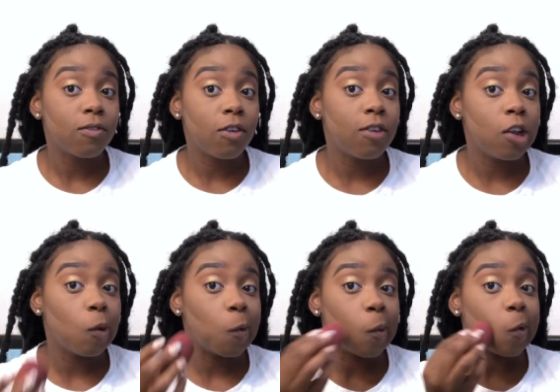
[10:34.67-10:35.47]
for
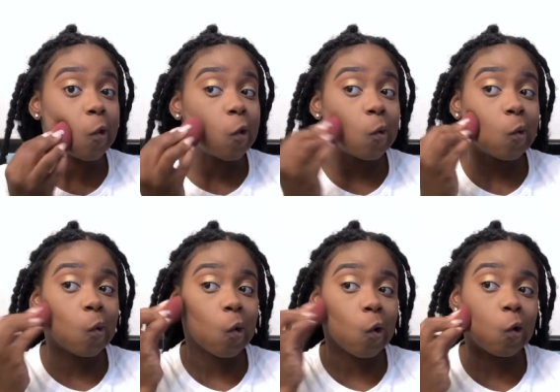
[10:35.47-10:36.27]
video purposes,
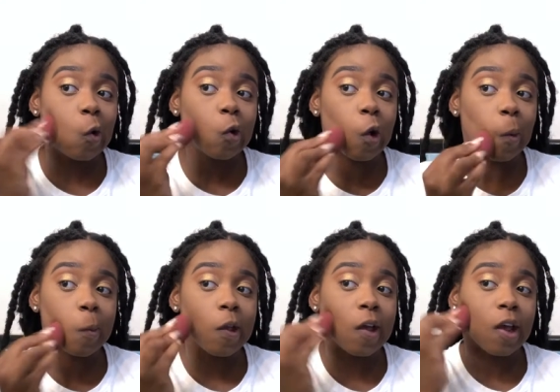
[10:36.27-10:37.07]
I told y'all I'm
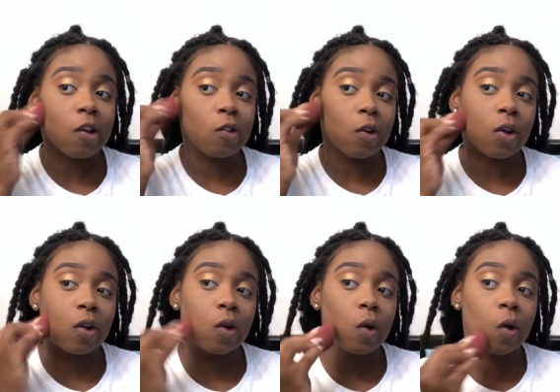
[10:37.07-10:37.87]
being extra.
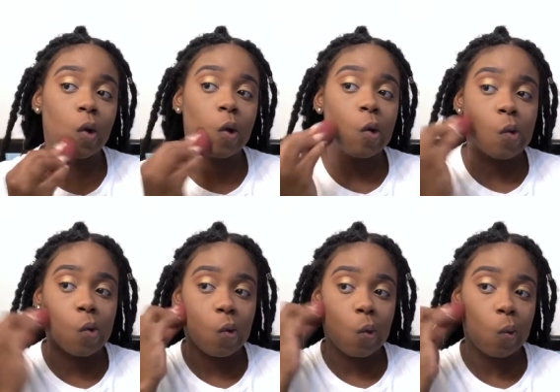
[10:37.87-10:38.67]

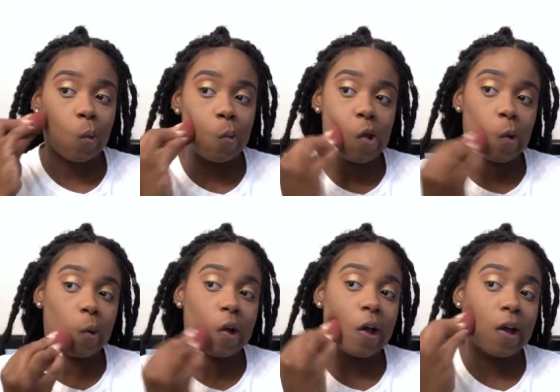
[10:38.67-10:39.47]
We're
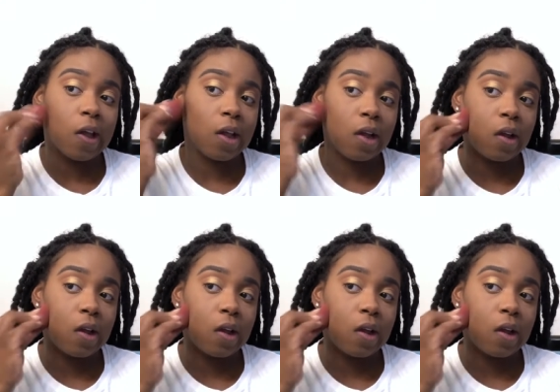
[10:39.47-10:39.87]
gonna cut